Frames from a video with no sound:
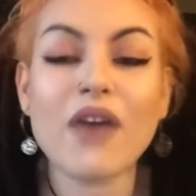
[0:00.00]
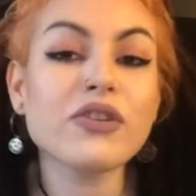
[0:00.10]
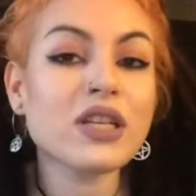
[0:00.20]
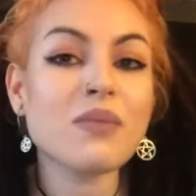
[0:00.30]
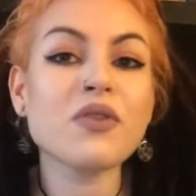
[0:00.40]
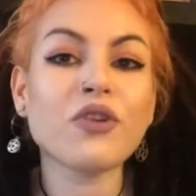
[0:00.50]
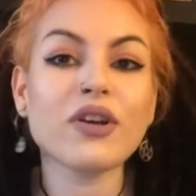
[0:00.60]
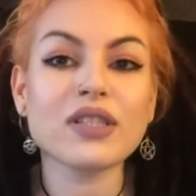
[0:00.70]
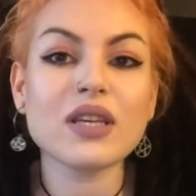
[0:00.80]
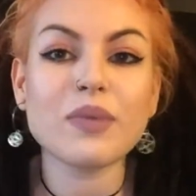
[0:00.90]
Every time I
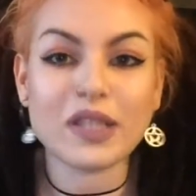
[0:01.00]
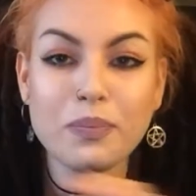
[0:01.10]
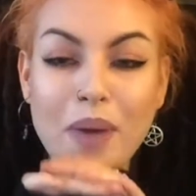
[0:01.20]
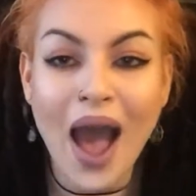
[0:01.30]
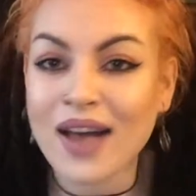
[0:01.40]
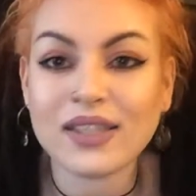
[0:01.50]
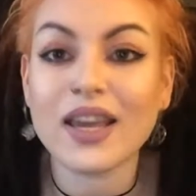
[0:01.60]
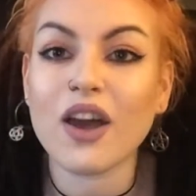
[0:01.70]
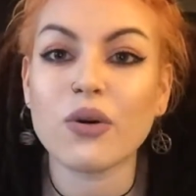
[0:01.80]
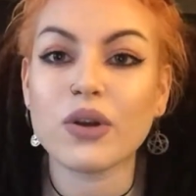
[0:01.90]
fall asleep, it's
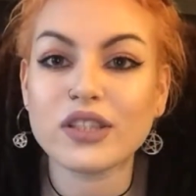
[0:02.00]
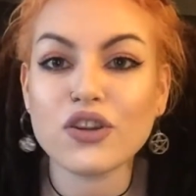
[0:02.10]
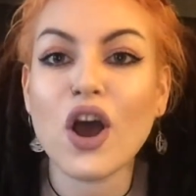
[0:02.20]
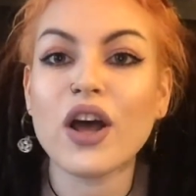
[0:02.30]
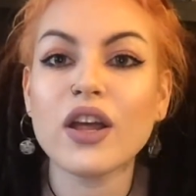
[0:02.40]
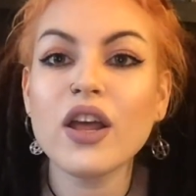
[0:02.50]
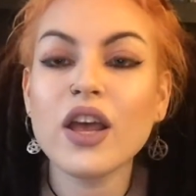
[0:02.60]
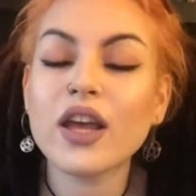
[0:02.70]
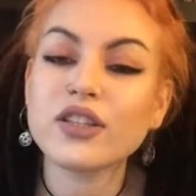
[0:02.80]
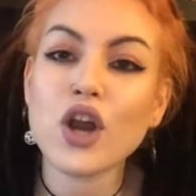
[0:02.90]
passing out. It's not,
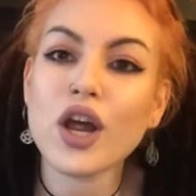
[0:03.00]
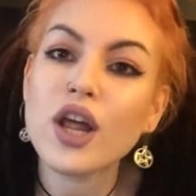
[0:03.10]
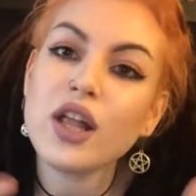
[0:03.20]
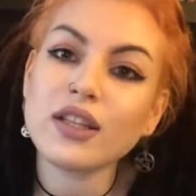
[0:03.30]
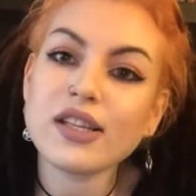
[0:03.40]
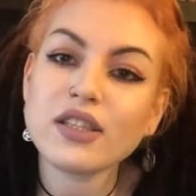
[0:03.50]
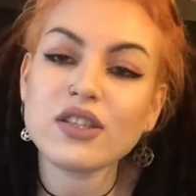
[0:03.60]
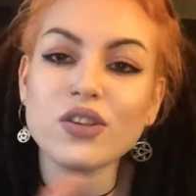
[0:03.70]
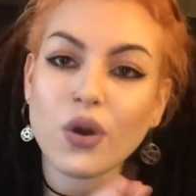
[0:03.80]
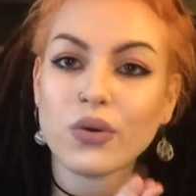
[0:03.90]

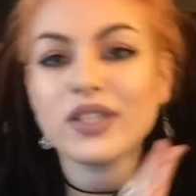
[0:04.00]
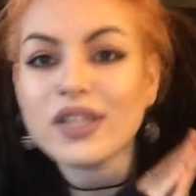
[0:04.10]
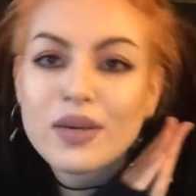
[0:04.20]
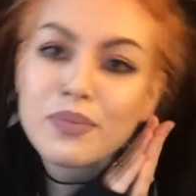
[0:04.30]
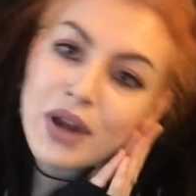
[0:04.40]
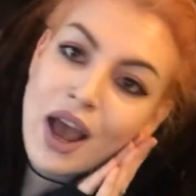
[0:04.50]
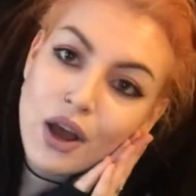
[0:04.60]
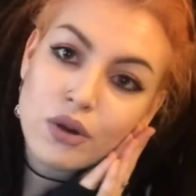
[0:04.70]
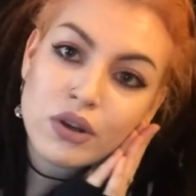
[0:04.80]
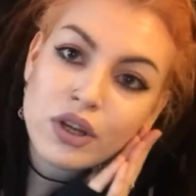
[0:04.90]
let's go to sleep
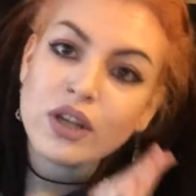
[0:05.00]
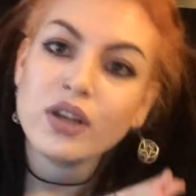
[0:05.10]
now.